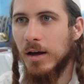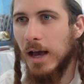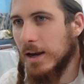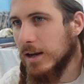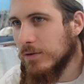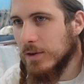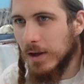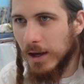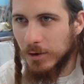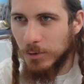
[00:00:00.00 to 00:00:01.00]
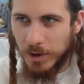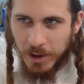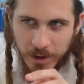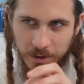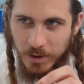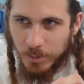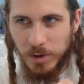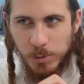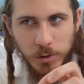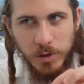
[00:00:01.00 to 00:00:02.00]
And even then, you want to get into the
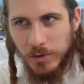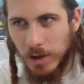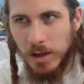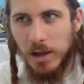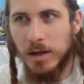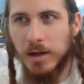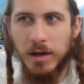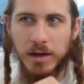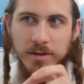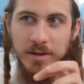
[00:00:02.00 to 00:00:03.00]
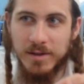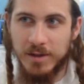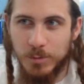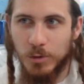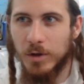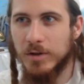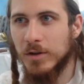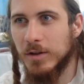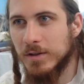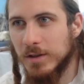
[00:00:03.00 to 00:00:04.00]
pnimiut of the halacha, it's a tzibur, it's
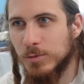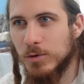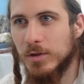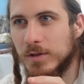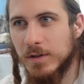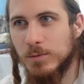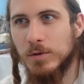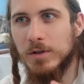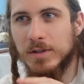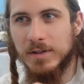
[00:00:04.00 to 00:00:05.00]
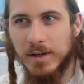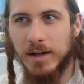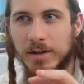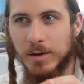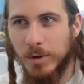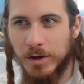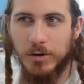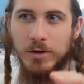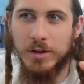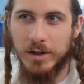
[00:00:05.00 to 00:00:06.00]
called a tzibur. Tzibur is tzadik,
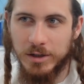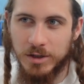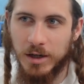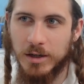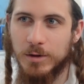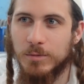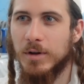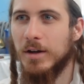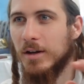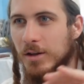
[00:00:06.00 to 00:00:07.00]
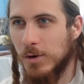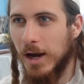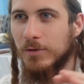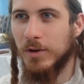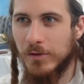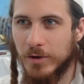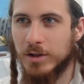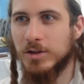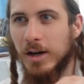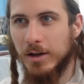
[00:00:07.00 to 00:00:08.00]
benoni, reshaim. You have to have a
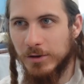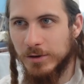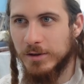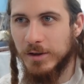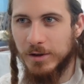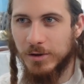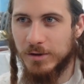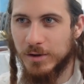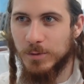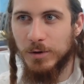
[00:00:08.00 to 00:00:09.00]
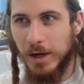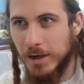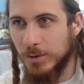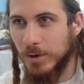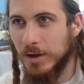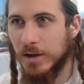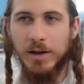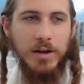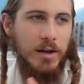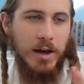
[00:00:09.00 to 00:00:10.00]
reshaim in your tzibur anyway.
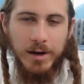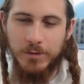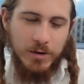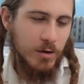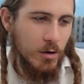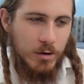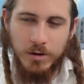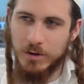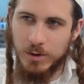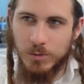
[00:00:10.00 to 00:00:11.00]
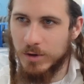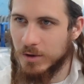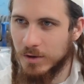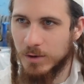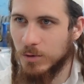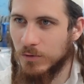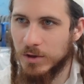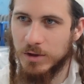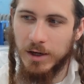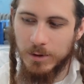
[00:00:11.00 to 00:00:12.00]
And if the whole tzibur is a tzibur of
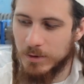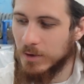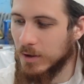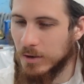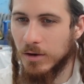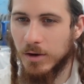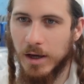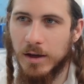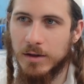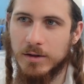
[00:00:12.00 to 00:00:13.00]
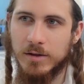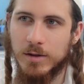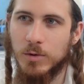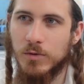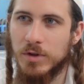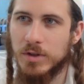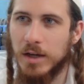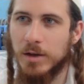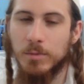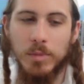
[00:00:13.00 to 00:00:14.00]
reshaim, so then, okay, it's a tzibur of
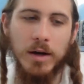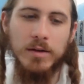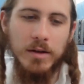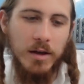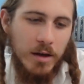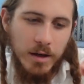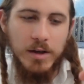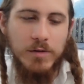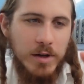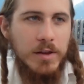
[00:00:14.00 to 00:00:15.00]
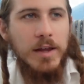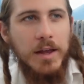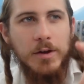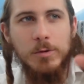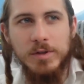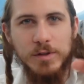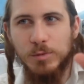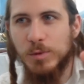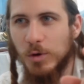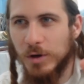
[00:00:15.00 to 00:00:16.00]
reshaim. But even in then, there will still
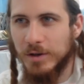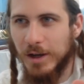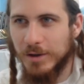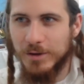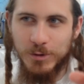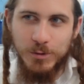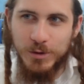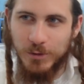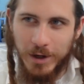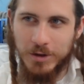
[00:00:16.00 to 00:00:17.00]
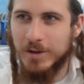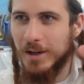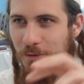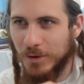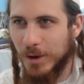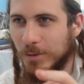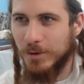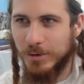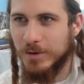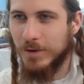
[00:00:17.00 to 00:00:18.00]
be broken down into who's the righteous out of them and
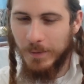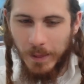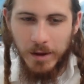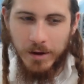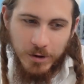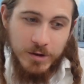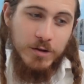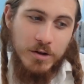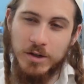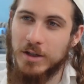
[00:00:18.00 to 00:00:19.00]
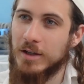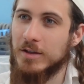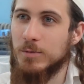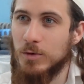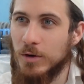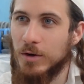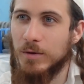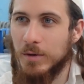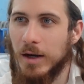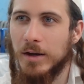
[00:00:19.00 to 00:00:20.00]
who is still the shalich
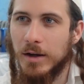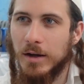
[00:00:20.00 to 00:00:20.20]
tzibur, right?